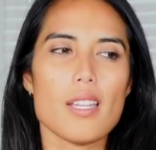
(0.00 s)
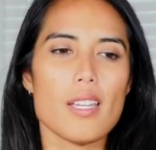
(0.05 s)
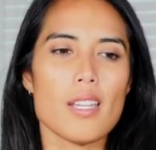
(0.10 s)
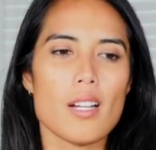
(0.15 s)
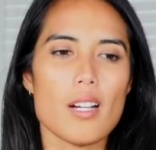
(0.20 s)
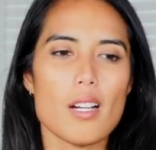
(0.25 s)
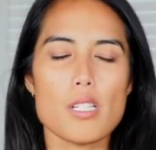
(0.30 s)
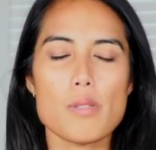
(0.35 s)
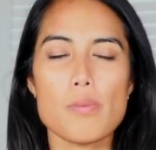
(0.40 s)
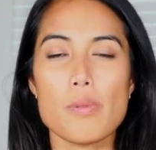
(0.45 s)

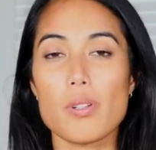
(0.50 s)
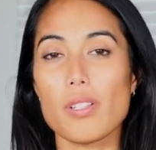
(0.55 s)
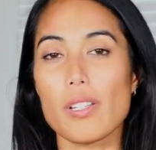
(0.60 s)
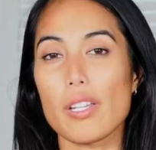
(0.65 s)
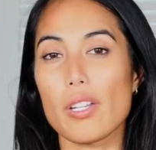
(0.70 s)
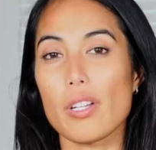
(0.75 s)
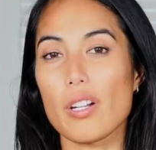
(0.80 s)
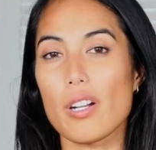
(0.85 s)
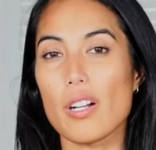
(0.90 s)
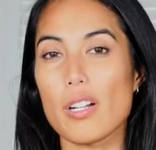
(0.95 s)

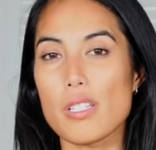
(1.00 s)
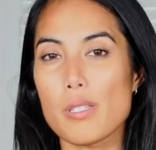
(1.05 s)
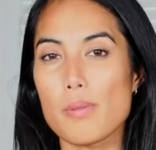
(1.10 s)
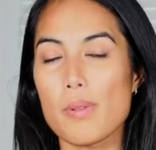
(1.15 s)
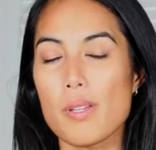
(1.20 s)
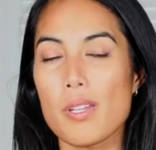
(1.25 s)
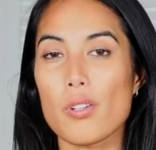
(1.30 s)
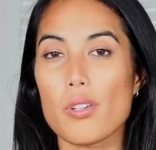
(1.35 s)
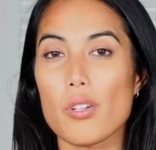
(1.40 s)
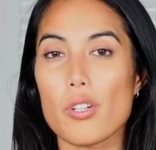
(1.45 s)
like your
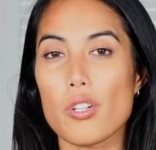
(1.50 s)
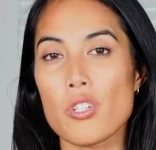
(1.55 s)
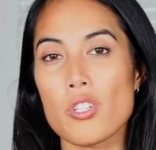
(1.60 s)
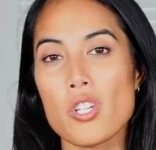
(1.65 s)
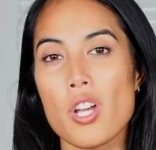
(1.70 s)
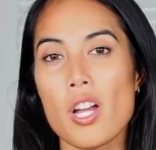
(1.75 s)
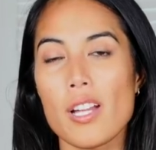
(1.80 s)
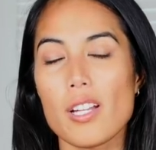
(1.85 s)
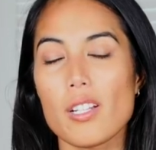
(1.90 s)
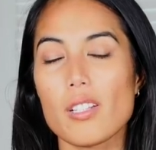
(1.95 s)
husband or your
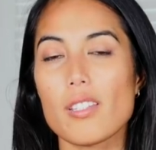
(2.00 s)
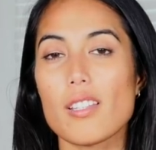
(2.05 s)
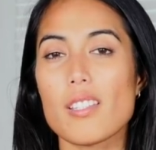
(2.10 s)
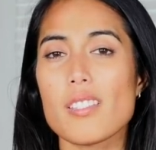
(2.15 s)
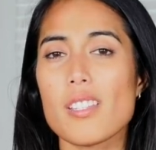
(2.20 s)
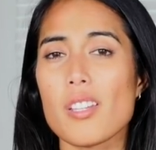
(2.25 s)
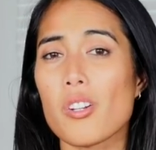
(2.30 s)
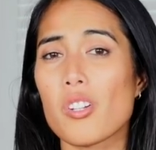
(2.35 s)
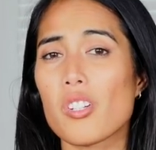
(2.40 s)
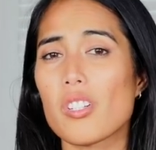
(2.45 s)
child
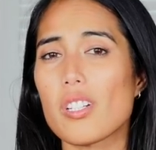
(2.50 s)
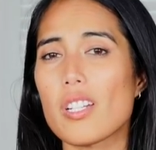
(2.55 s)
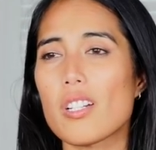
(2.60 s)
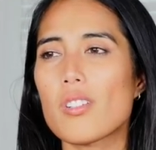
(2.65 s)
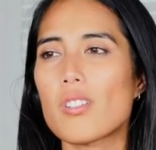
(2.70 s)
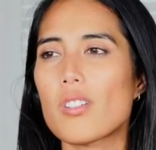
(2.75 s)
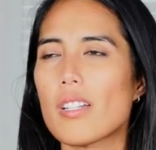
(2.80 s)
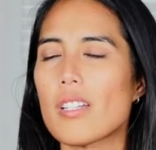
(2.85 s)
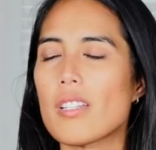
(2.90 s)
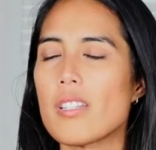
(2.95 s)
that's in
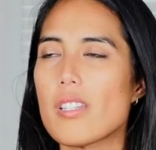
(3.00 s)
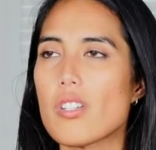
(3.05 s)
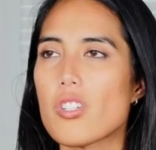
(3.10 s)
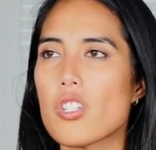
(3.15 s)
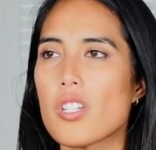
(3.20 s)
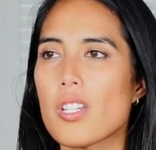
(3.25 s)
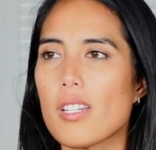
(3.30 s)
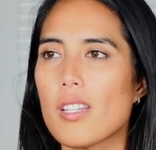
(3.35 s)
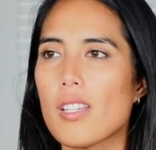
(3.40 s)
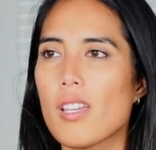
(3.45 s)
critical
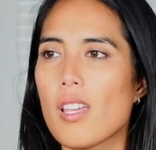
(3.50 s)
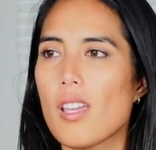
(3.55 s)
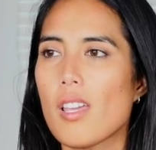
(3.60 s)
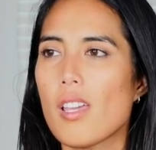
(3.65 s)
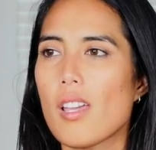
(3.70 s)
condition,